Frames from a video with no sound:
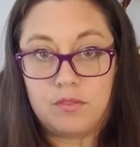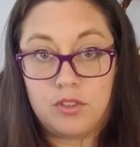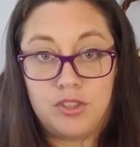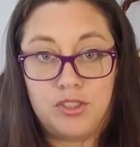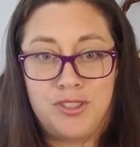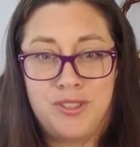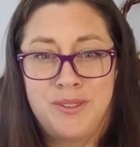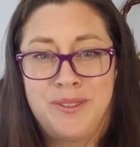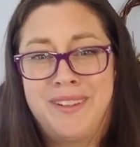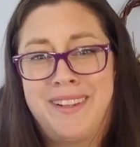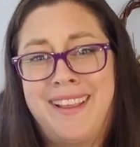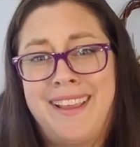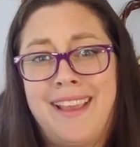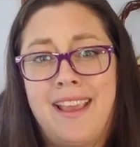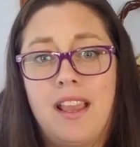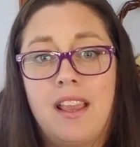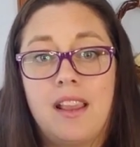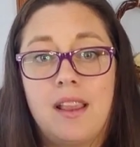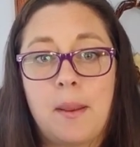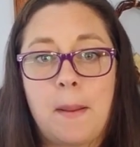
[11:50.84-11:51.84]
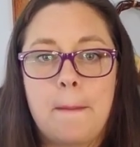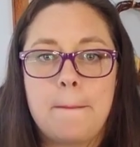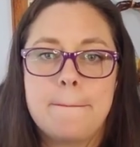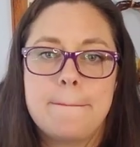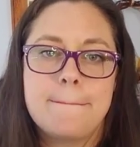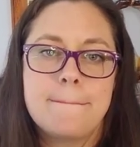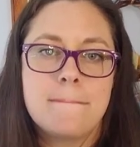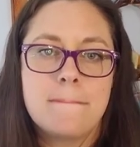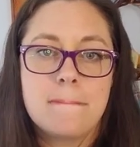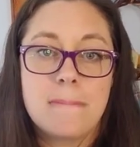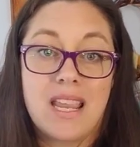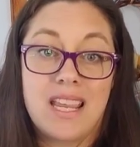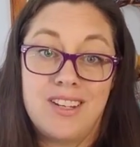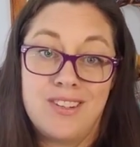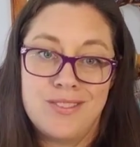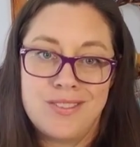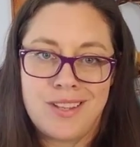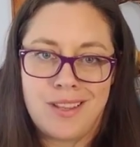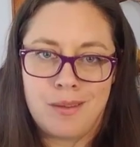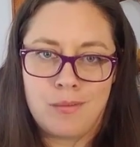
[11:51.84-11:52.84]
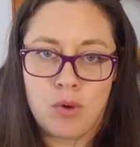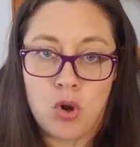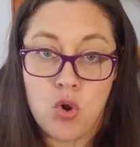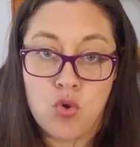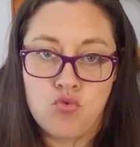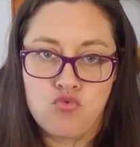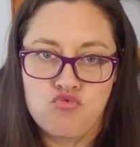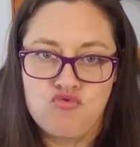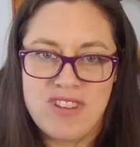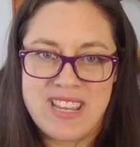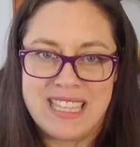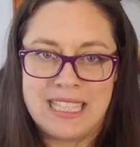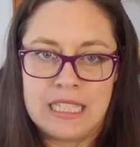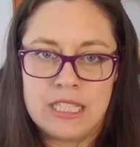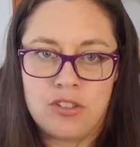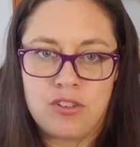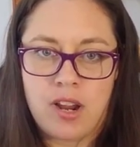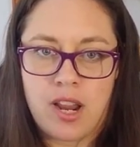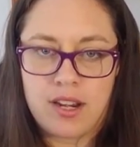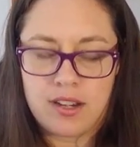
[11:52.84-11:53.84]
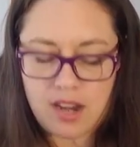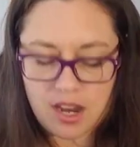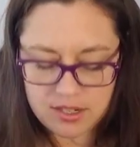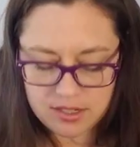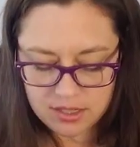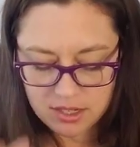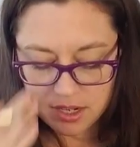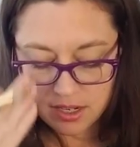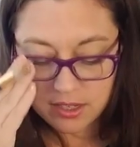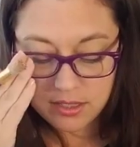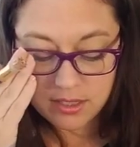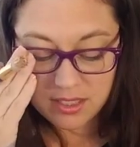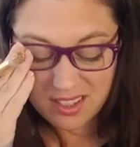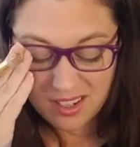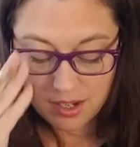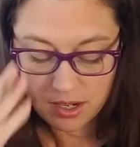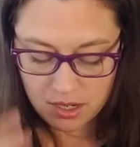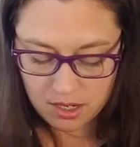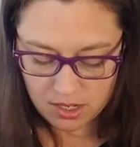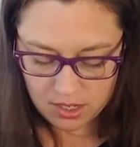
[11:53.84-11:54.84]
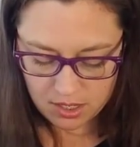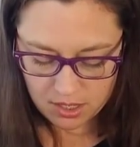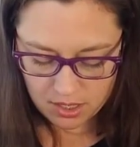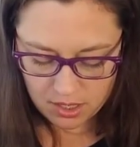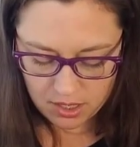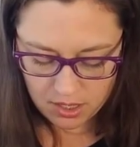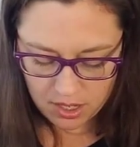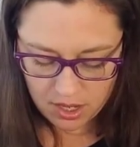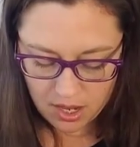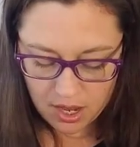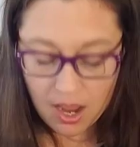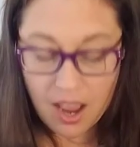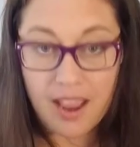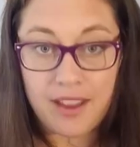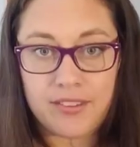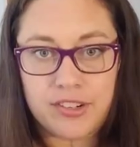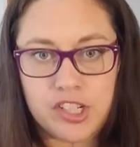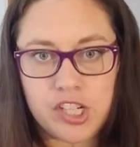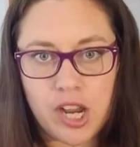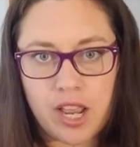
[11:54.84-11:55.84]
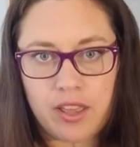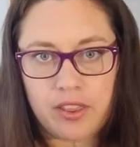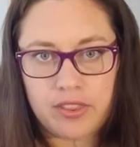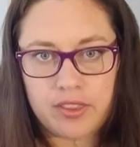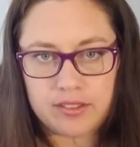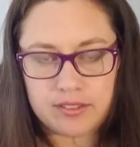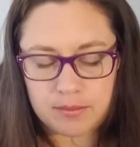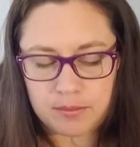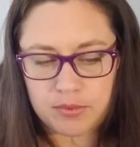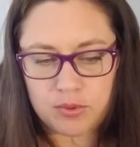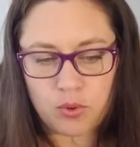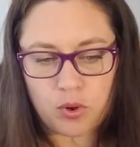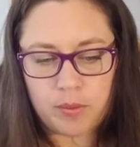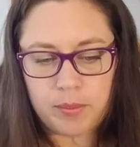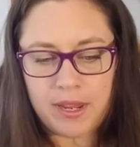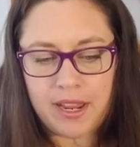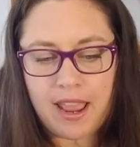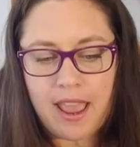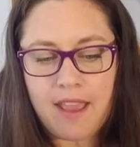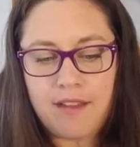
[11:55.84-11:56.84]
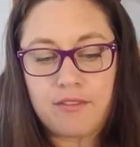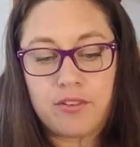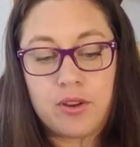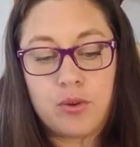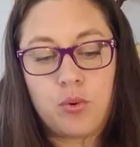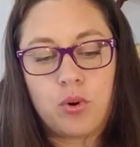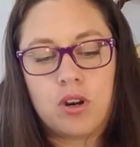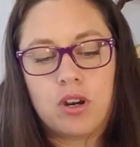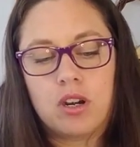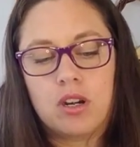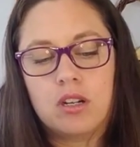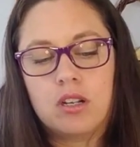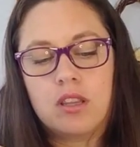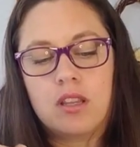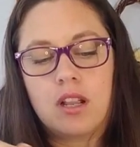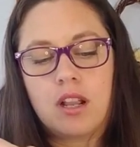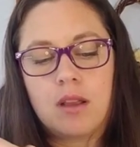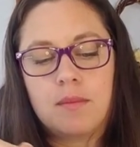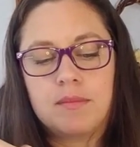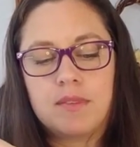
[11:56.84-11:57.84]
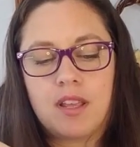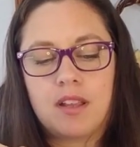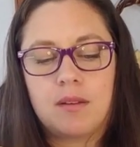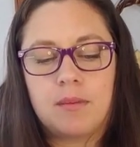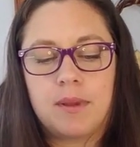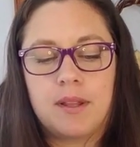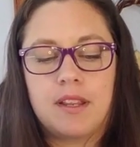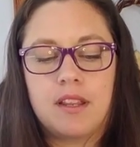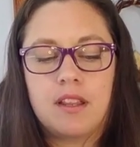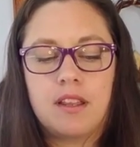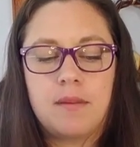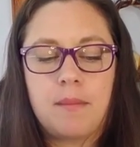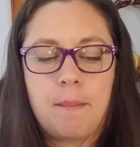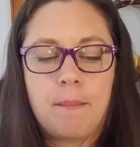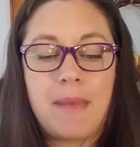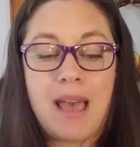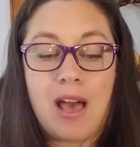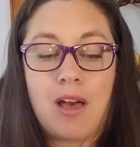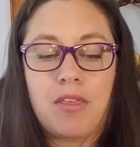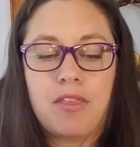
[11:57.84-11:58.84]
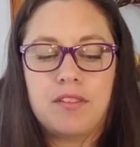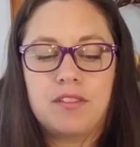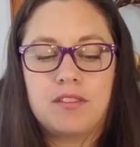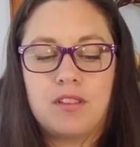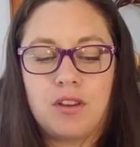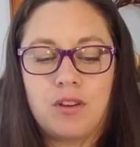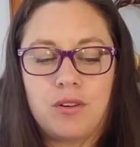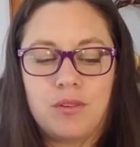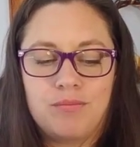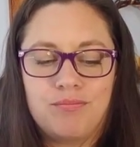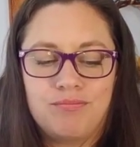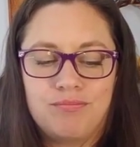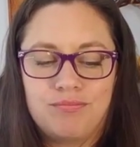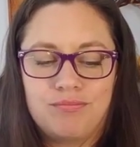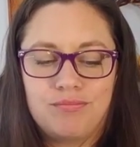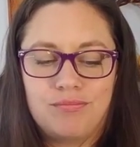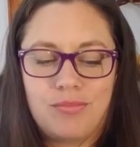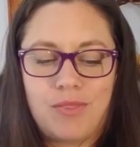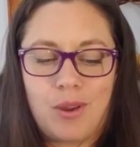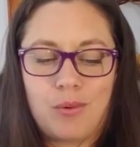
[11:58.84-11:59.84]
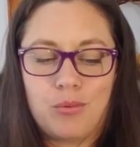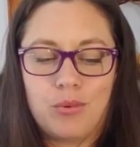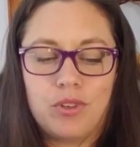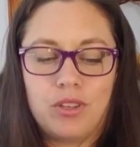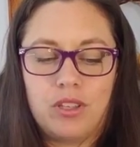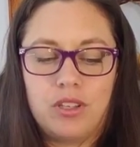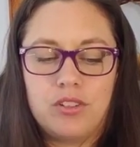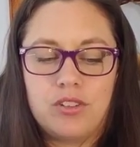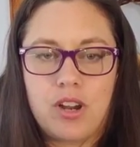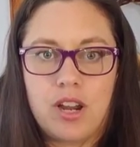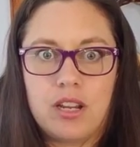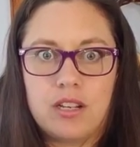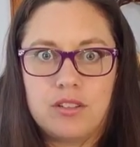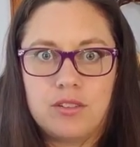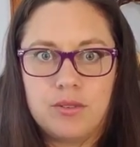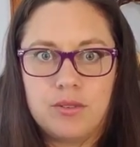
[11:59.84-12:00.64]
shooting the heck. Can you tell I'm really trying not to cuss? I have a child that's absorbing every word that comes out of my mouth, so I'm really trying to